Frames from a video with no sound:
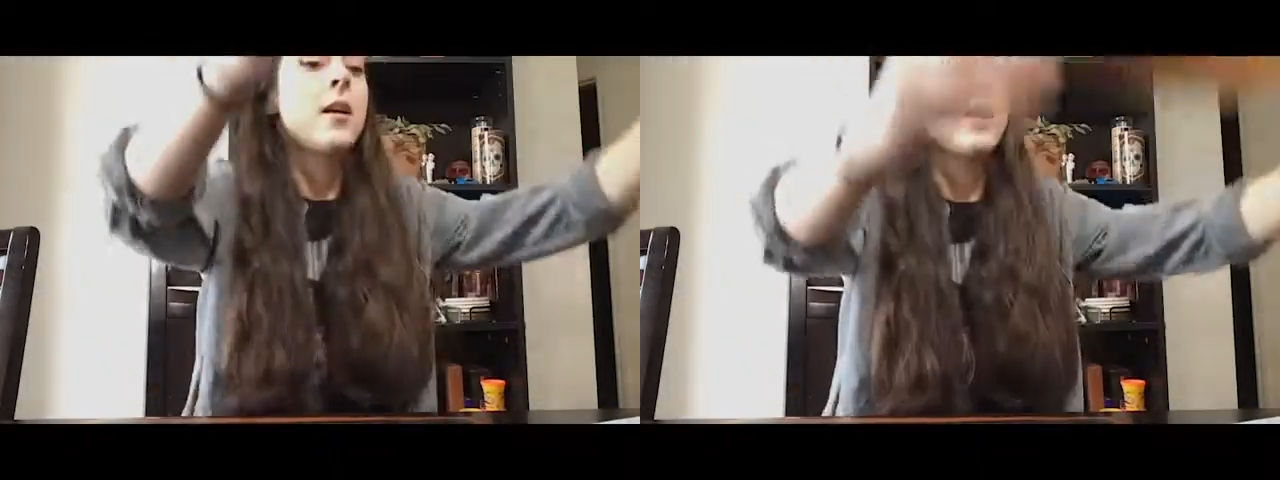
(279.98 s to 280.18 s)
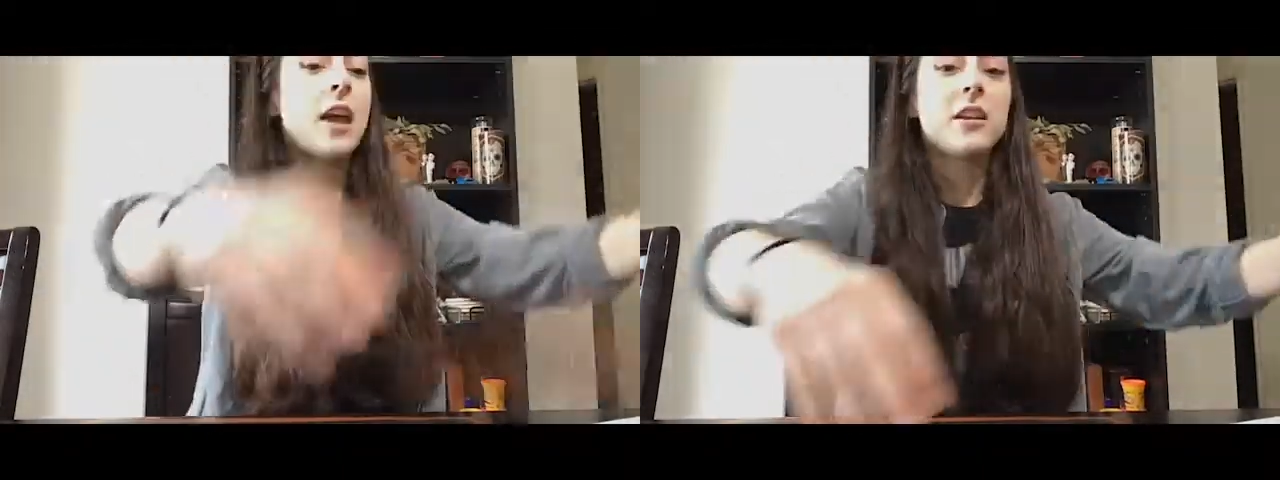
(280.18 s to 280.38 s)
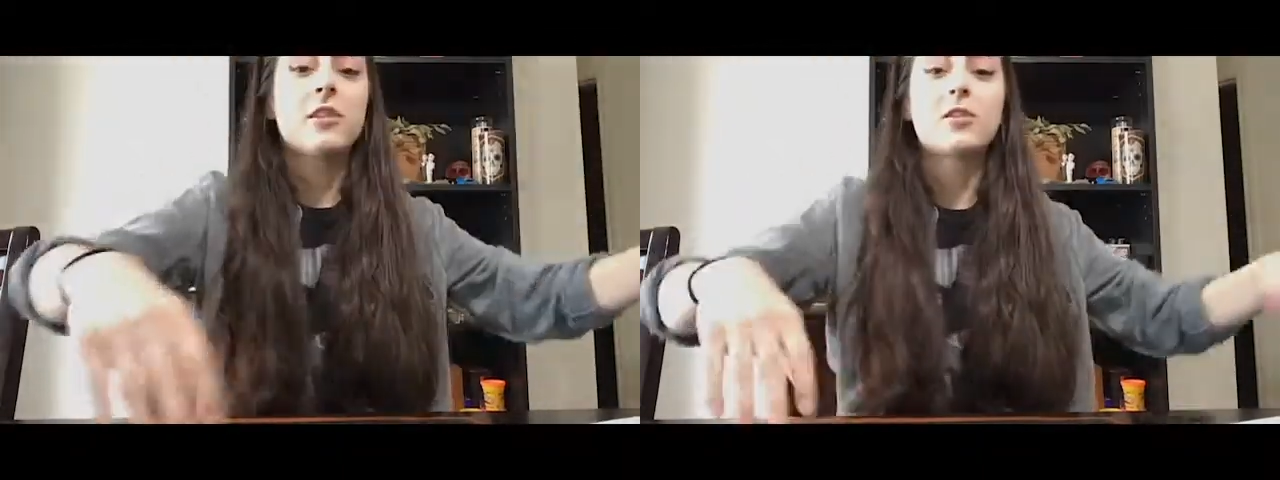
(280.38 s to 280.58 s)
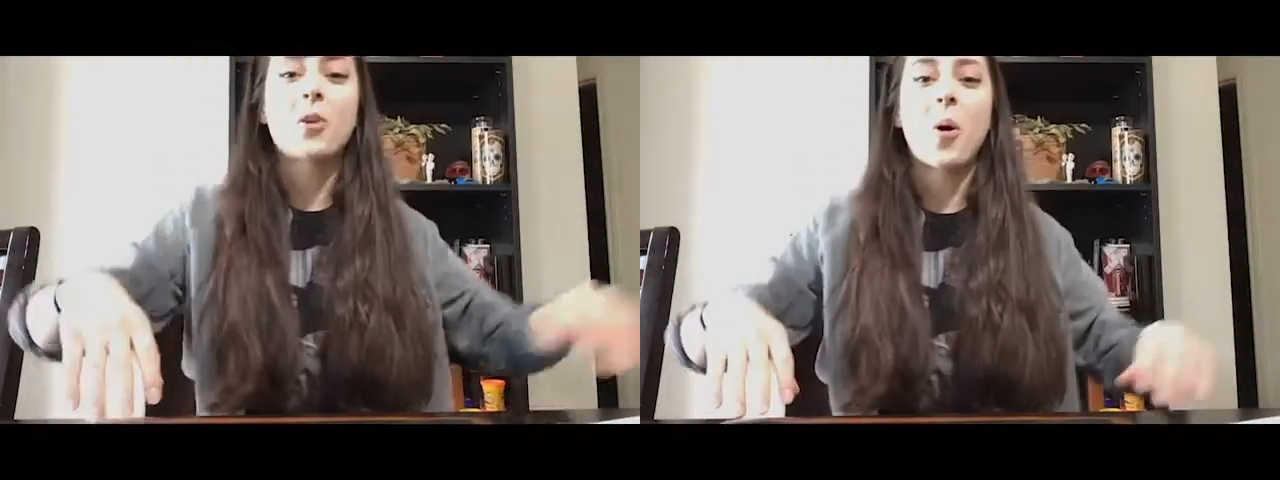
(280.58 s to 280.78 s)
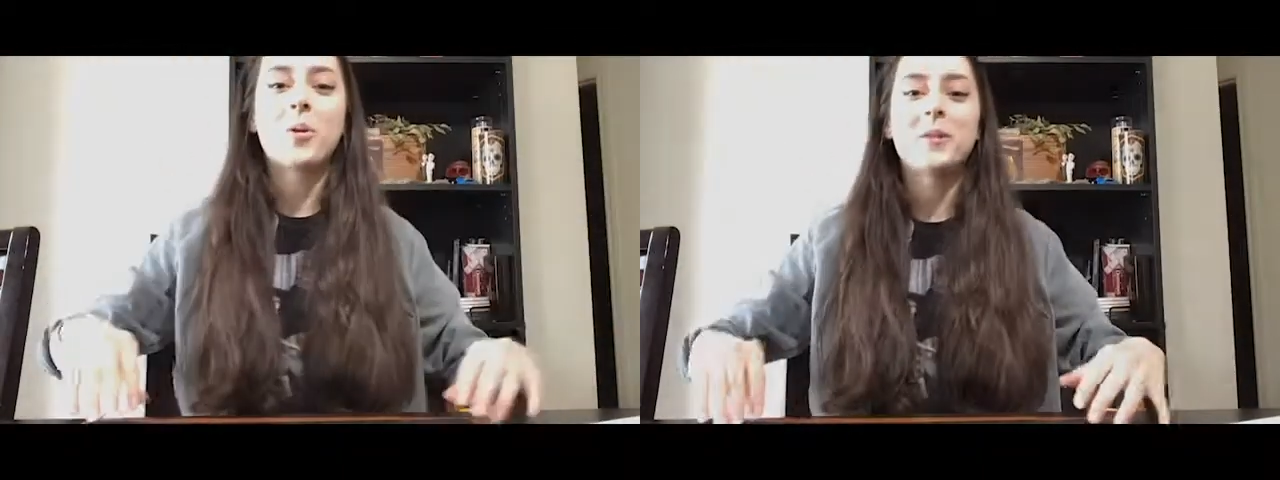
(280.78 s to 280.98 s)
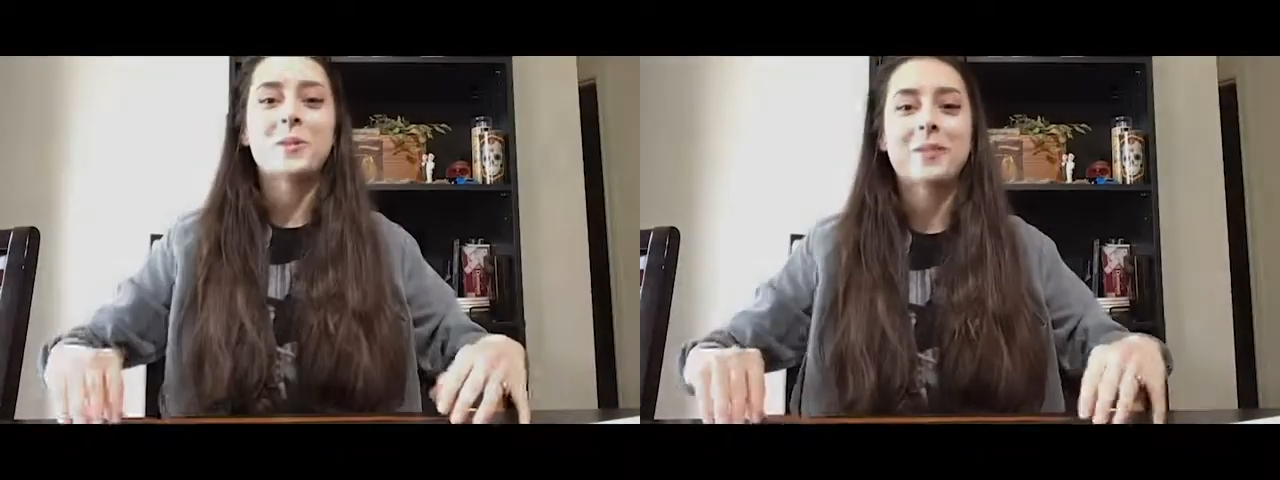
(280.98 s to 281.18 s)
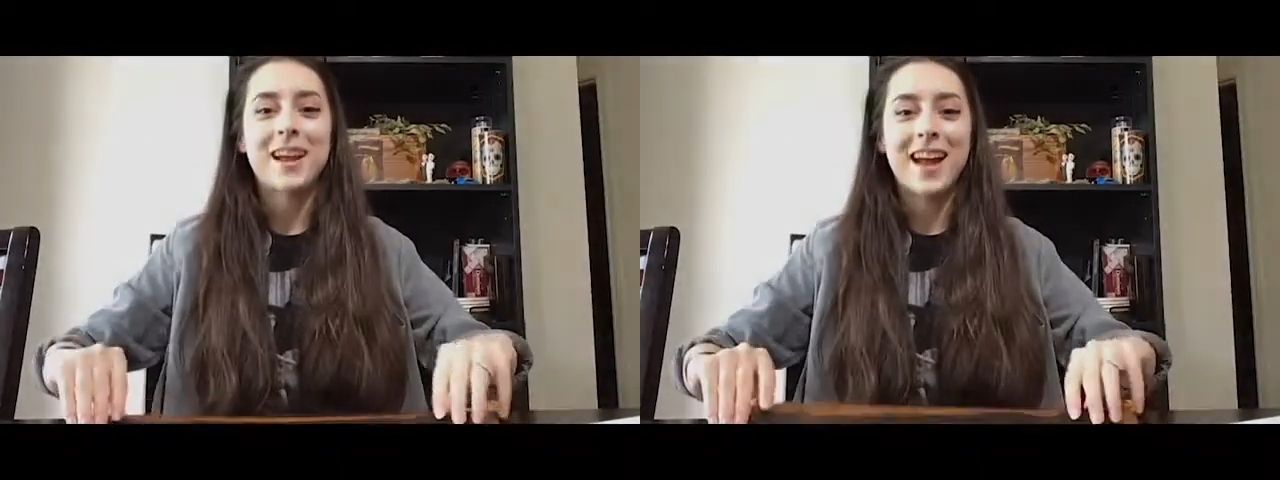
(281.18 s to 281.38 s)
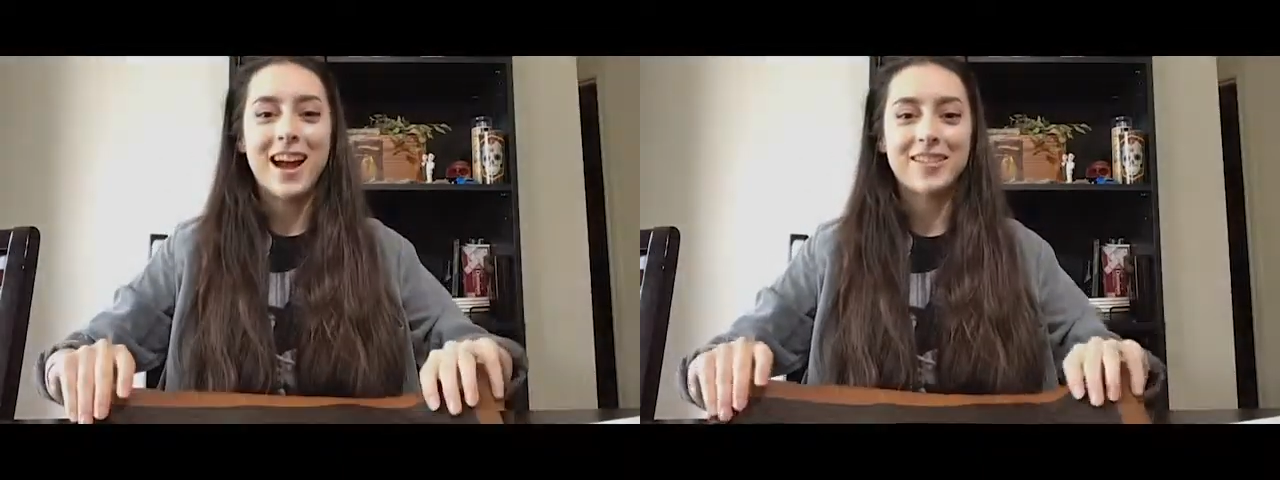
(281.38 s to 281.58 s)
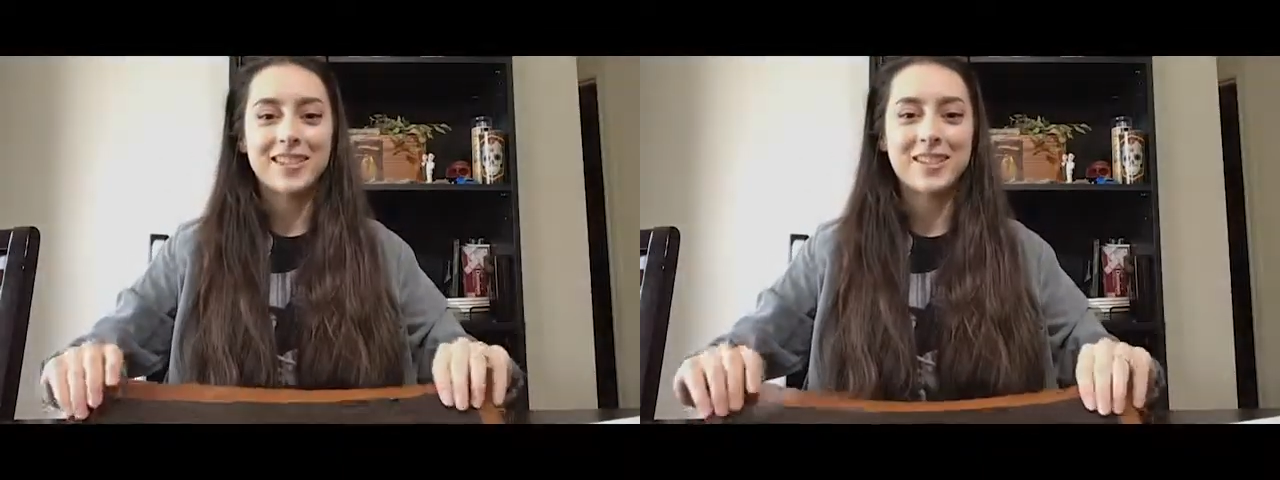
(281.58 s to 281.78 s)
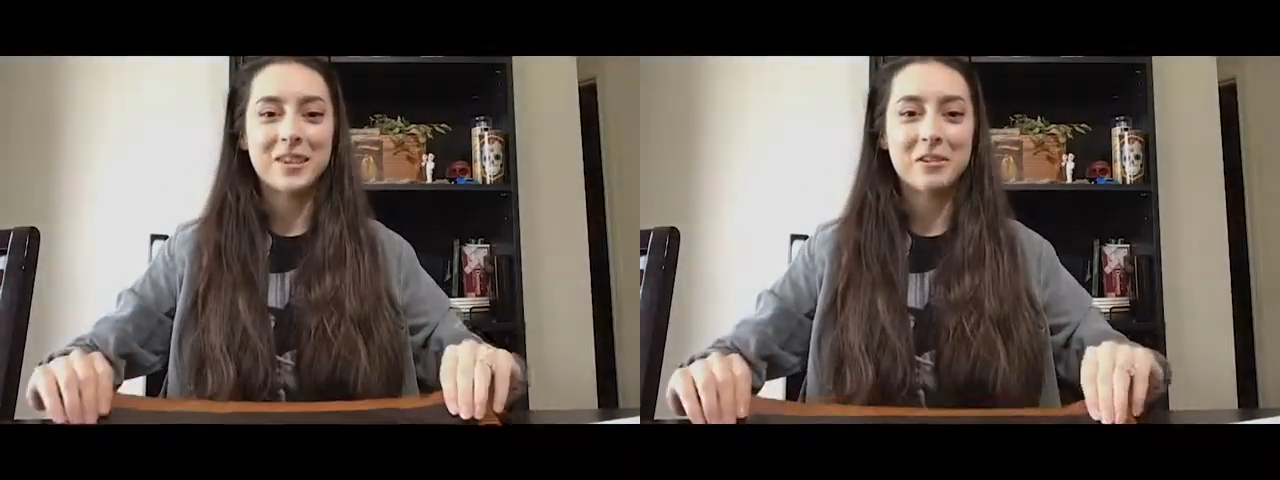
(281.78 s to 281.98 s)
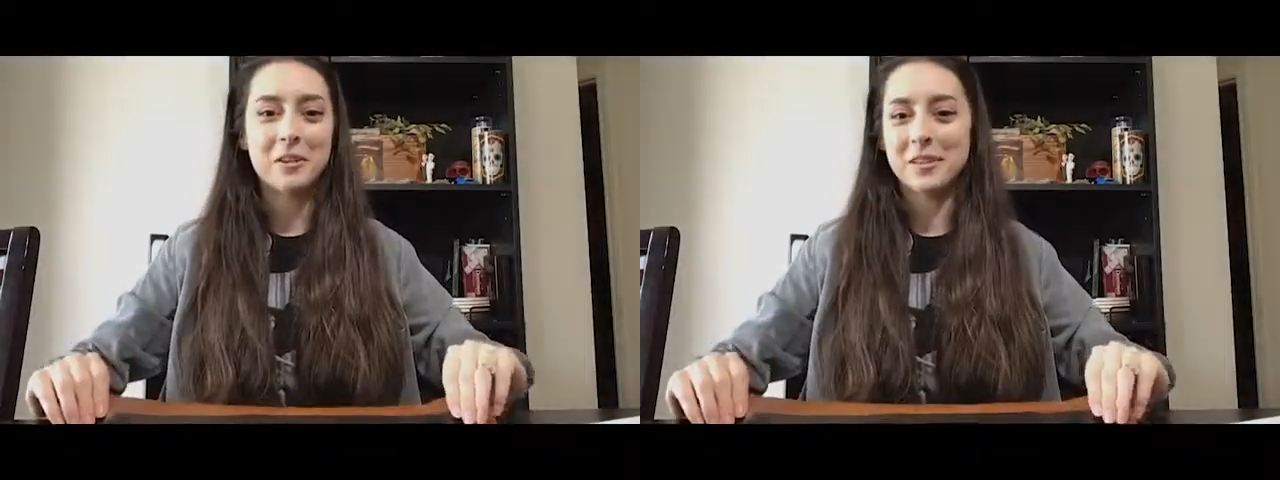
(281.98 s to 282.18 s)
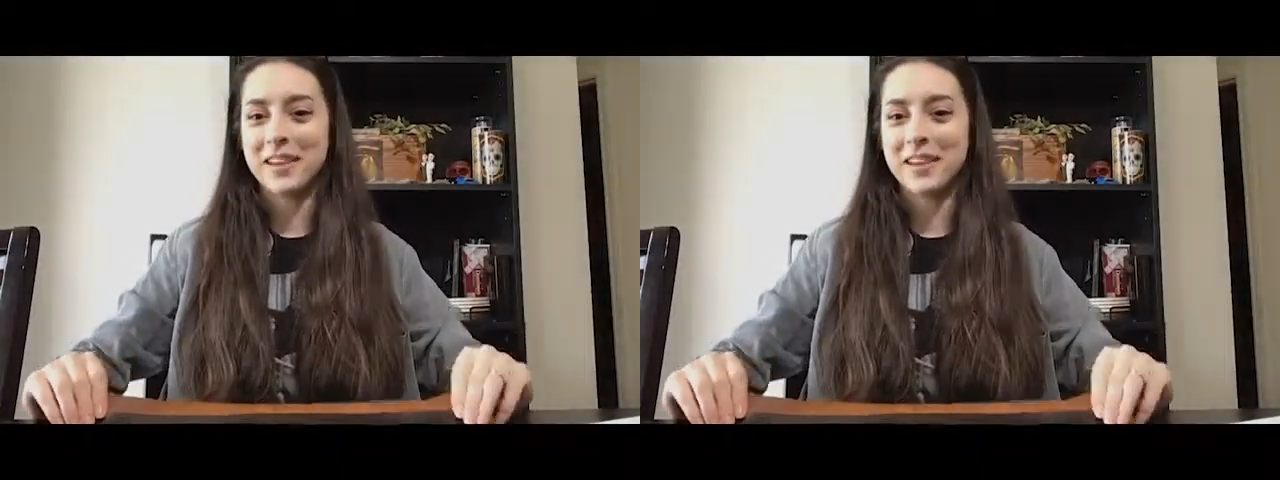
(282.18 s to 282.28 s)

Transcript: And here's the oldest one I have. It's so gross.